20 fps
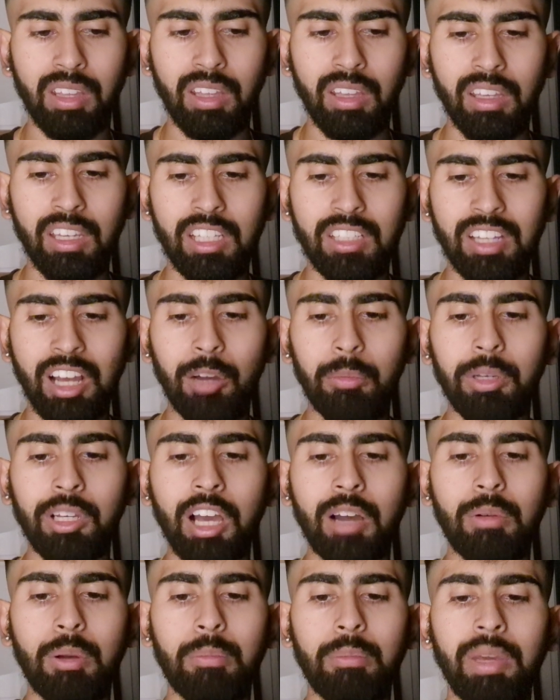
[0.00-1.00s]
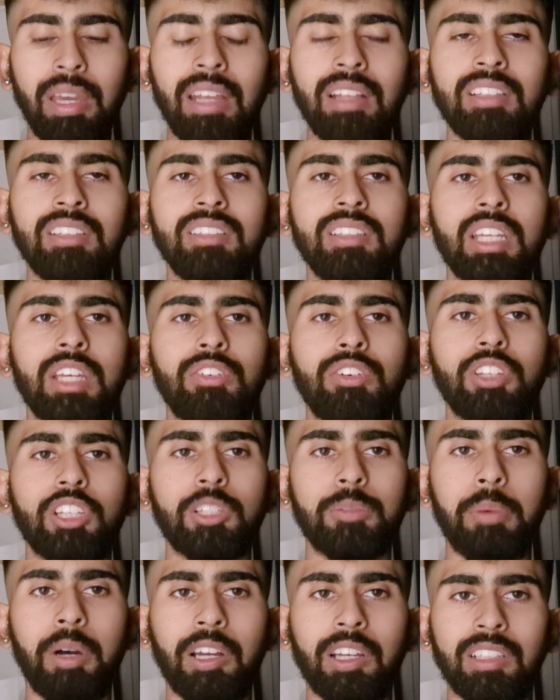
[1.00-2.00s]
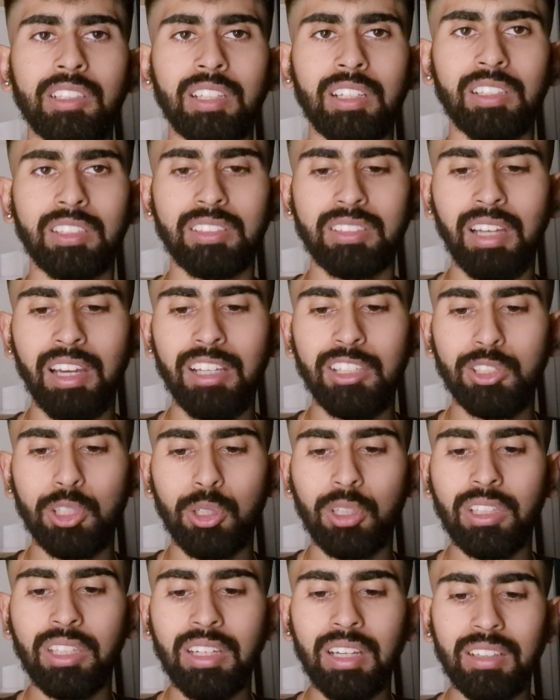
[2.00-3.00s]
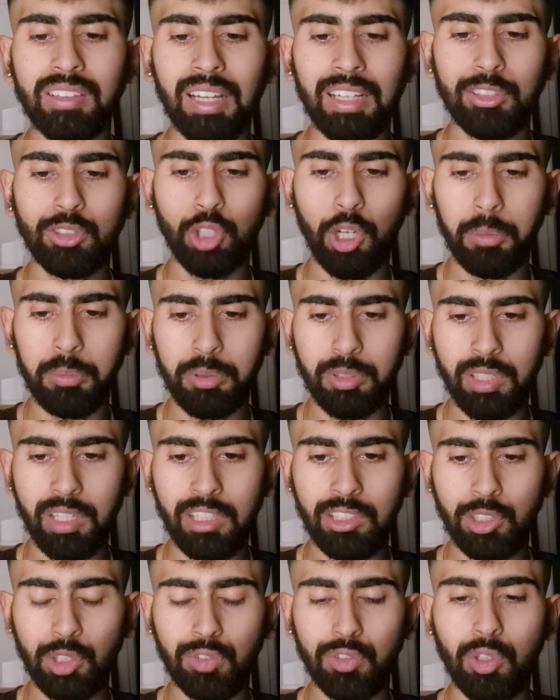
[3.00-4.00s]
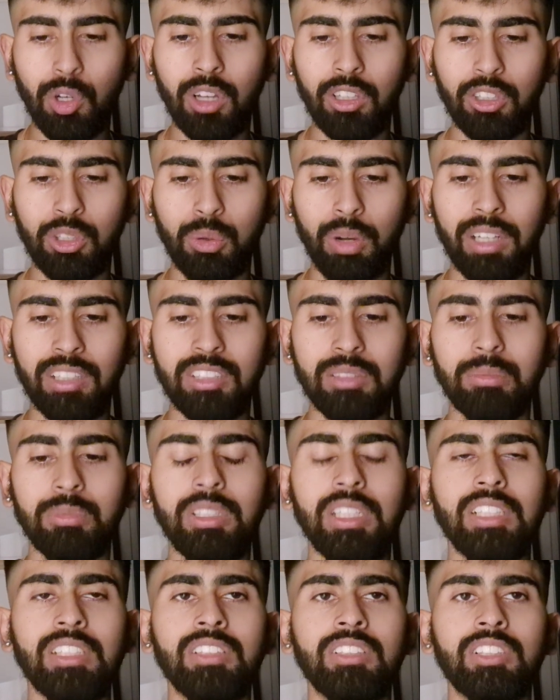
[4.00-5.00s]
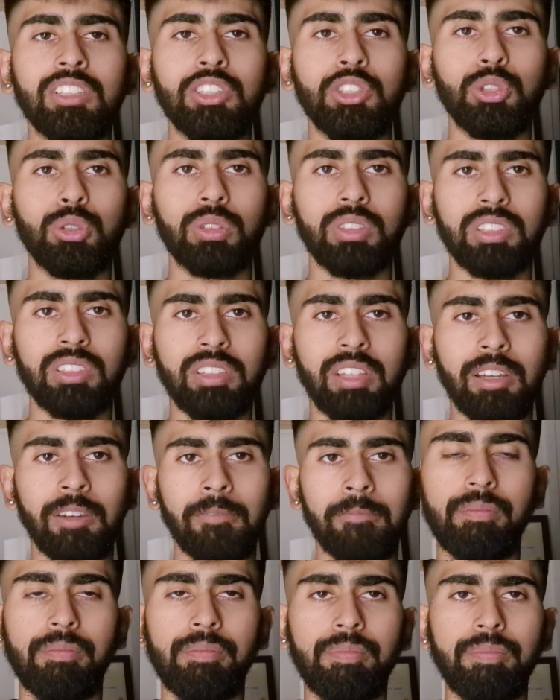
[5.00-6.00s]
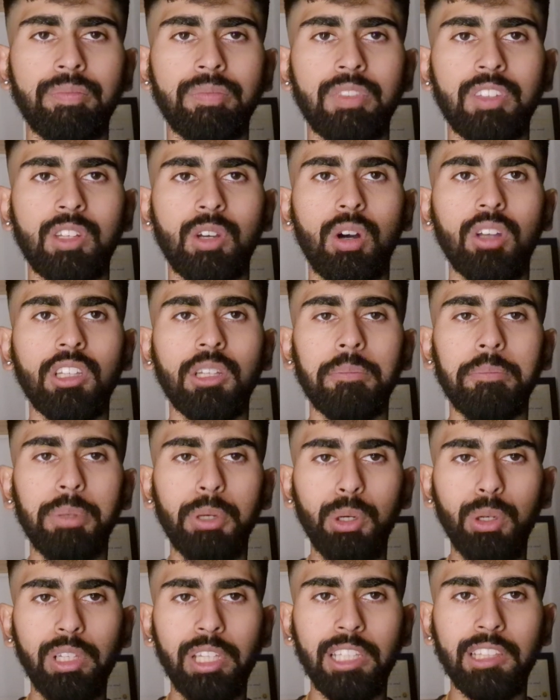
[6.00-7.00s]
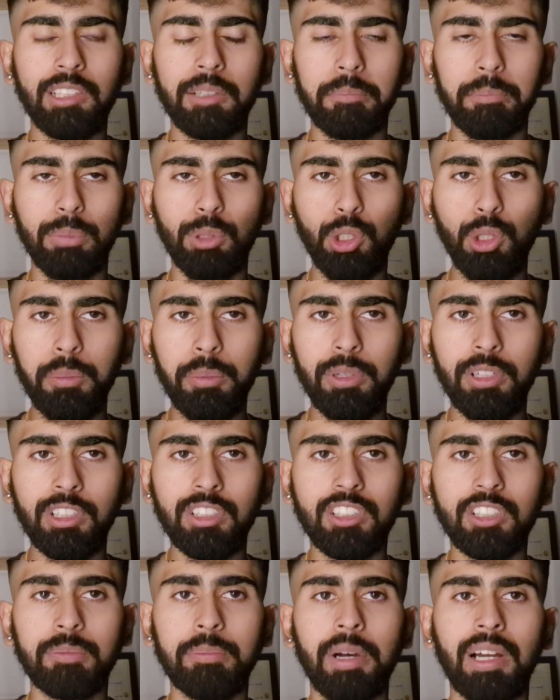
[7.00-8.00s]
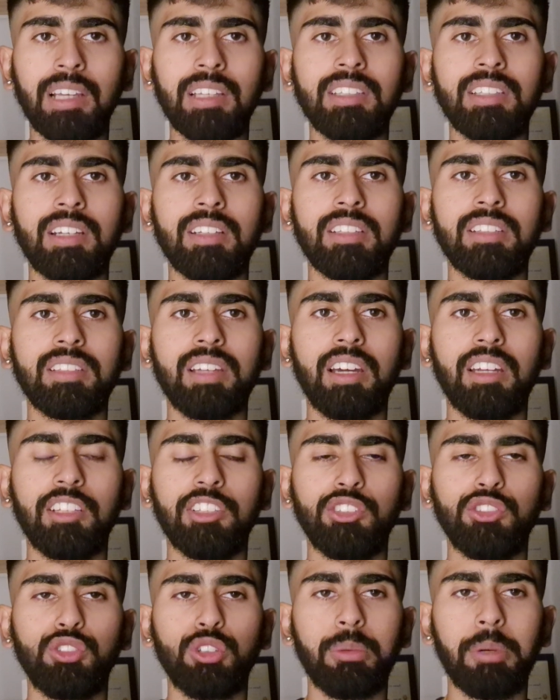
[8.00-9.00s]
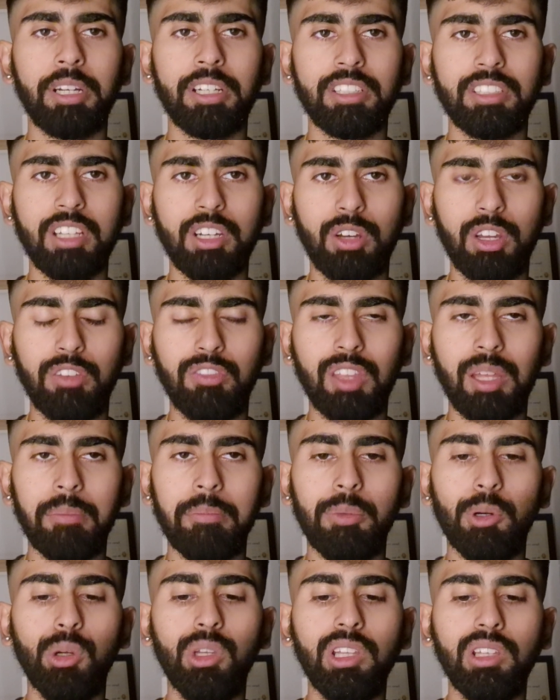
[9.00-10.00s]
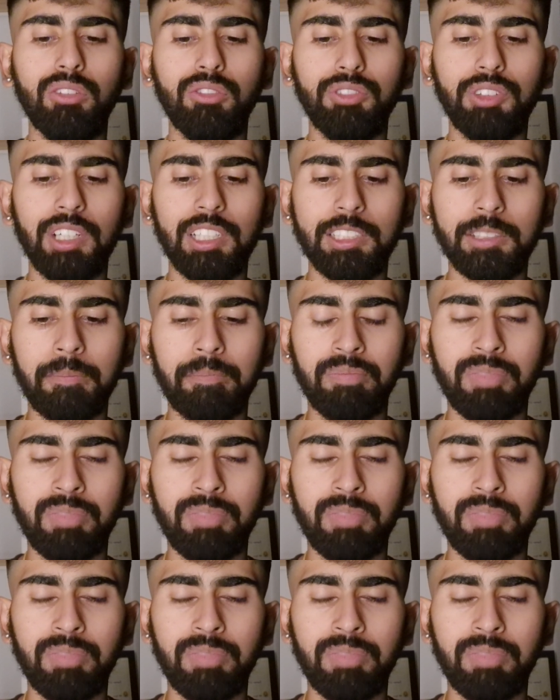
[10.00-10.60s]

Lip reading: he's now become a mainstay for this Pakistan side. So looking at that top 6, you've got quite some decent assurance there. On the bowling, the blueprint of this Pakistan side in this format is that if they're bowling first,